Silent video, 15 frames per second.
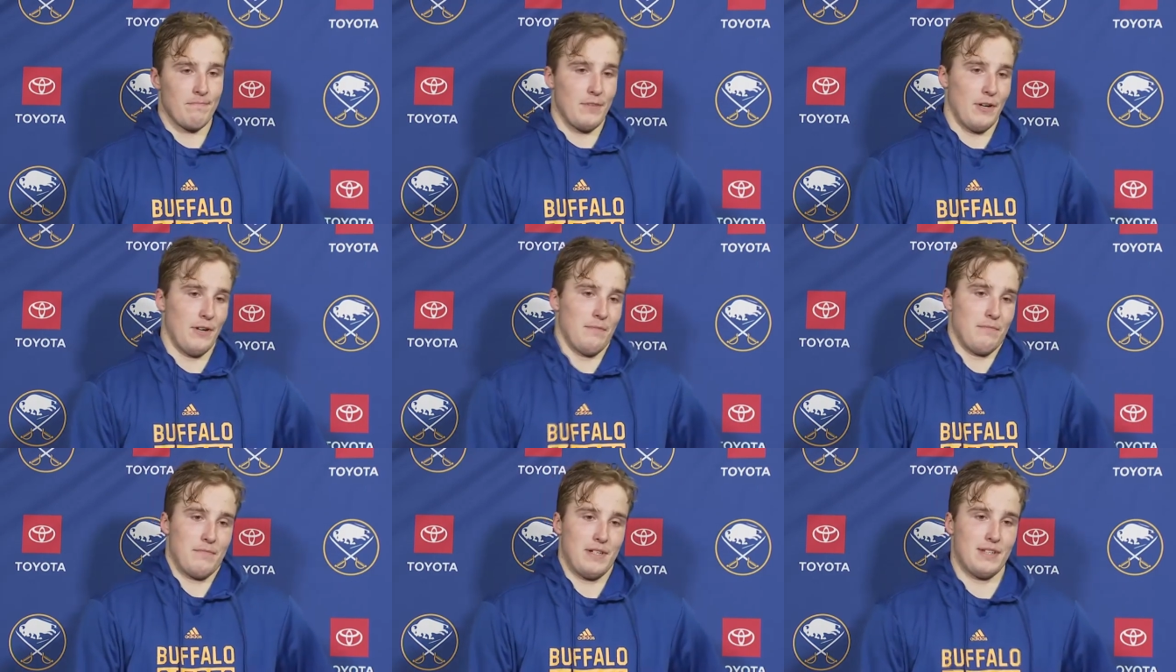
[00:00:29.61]
you
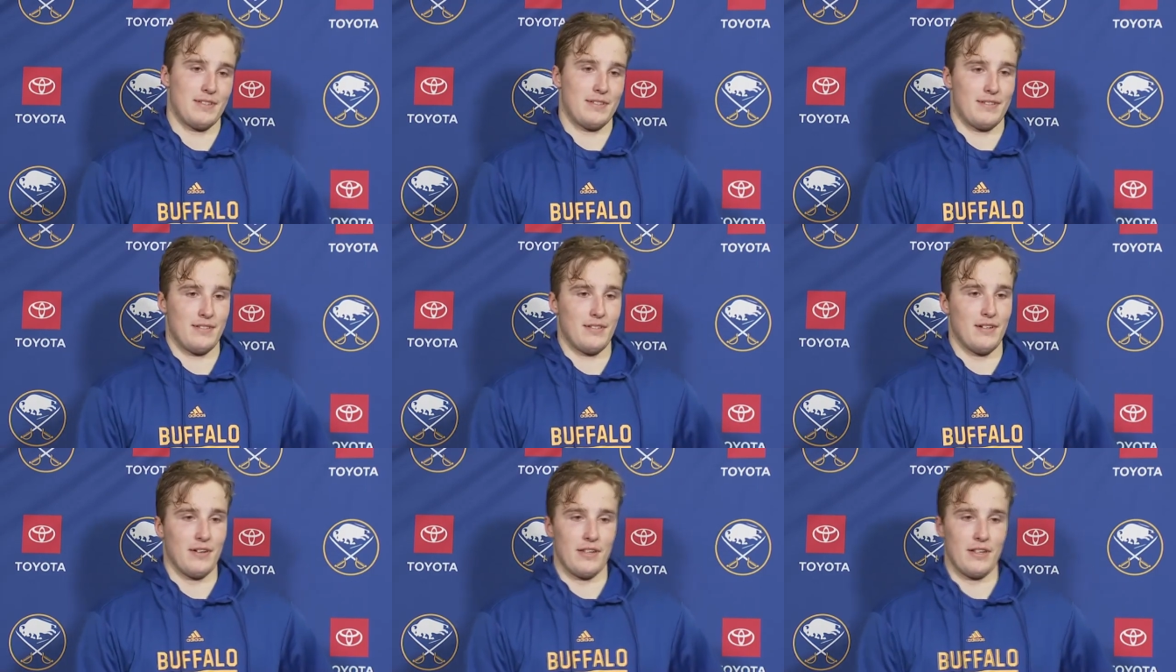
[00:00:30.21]
know,
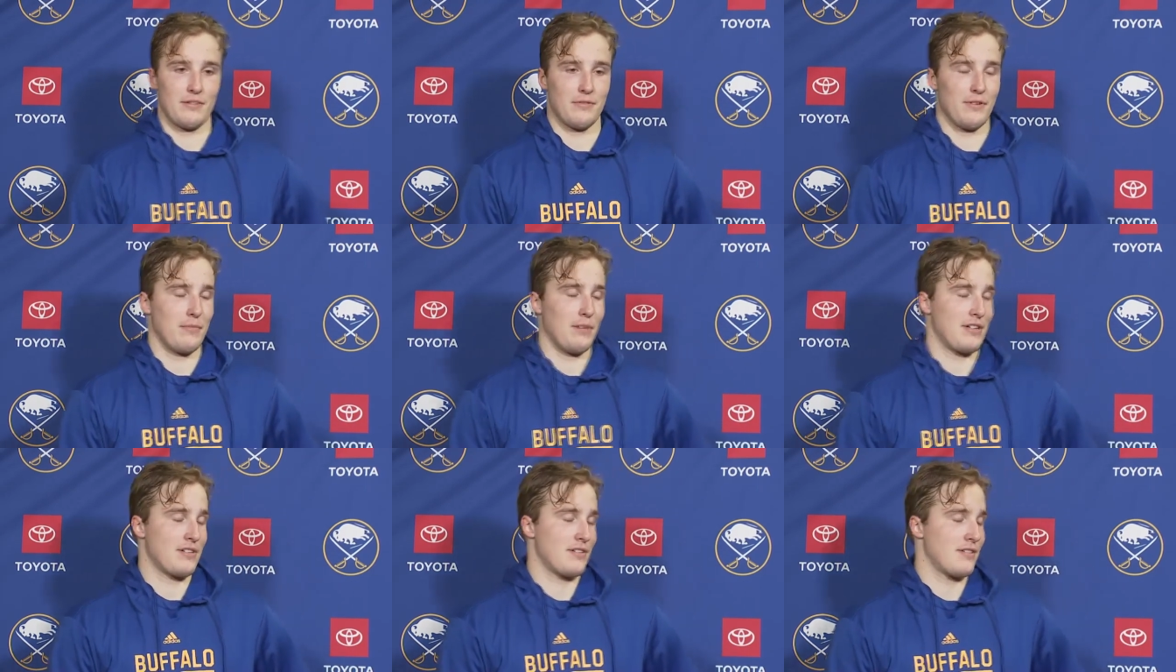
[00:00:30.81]
it's you know, there's not
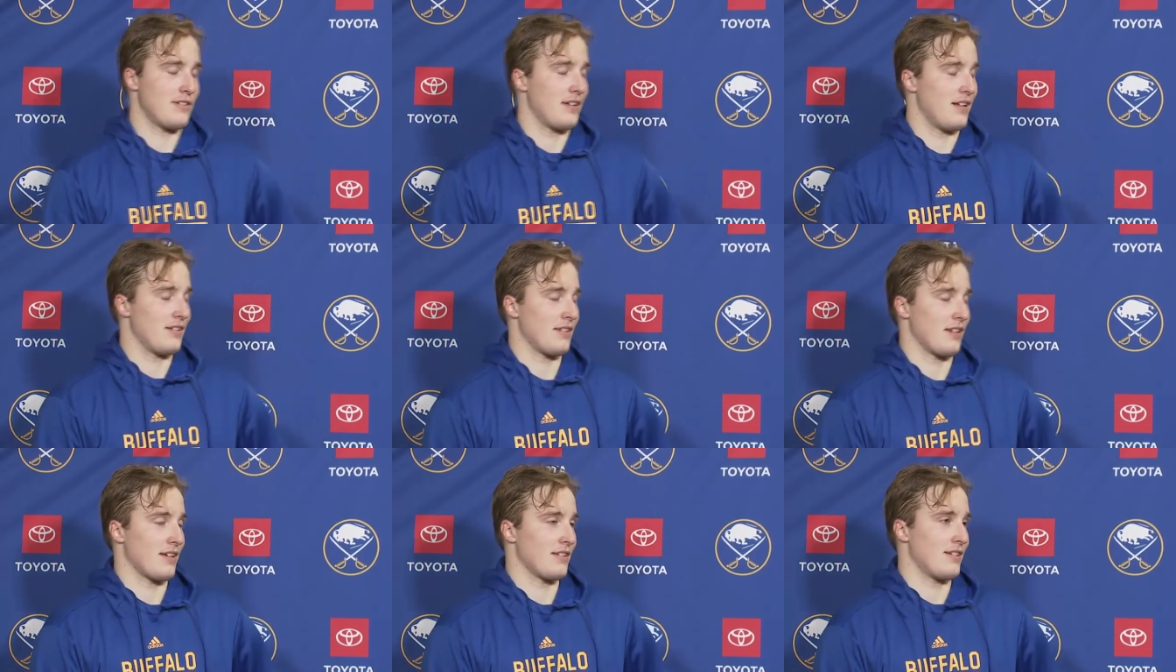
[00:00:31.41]
much
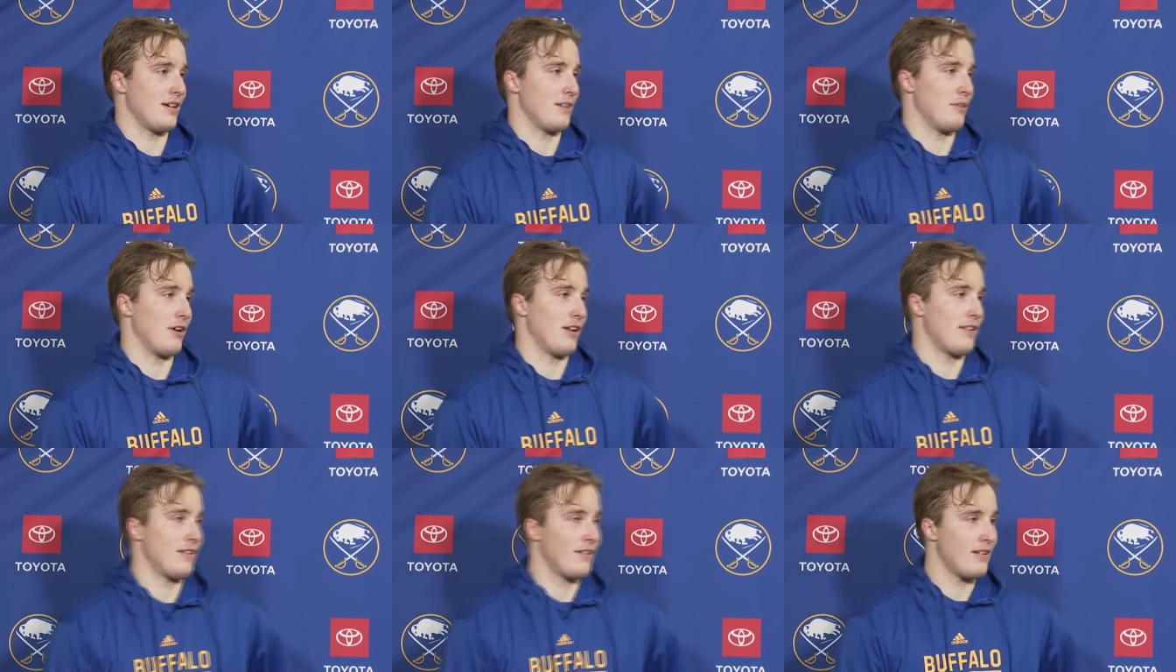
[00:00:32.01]
else I can say
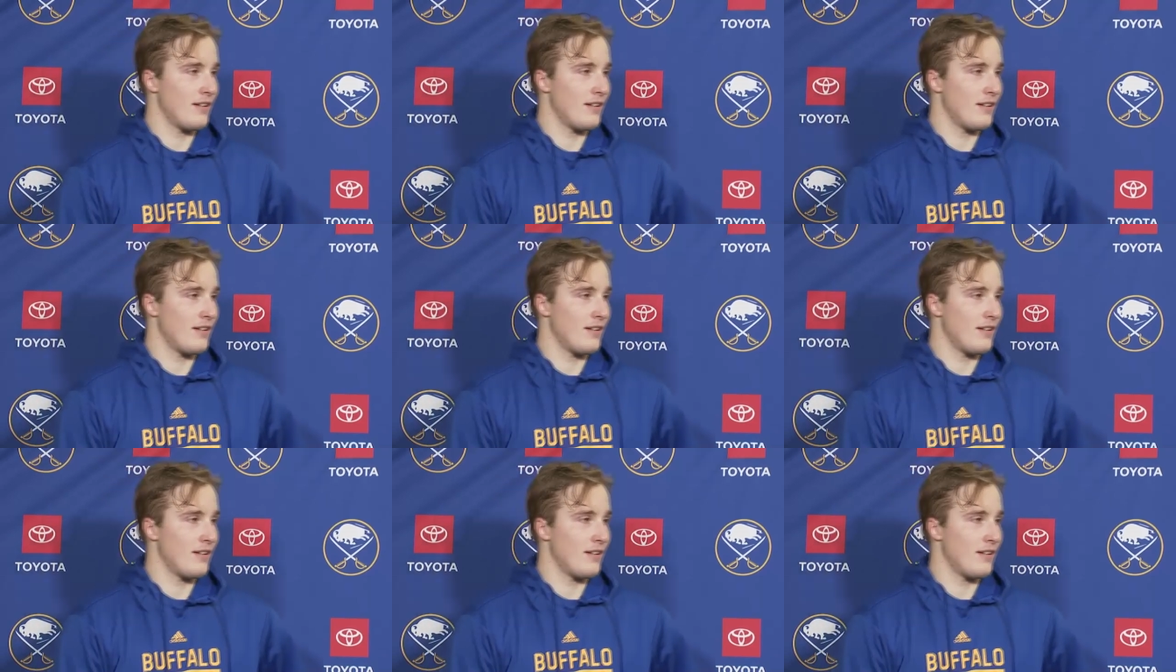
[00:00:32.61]
about it.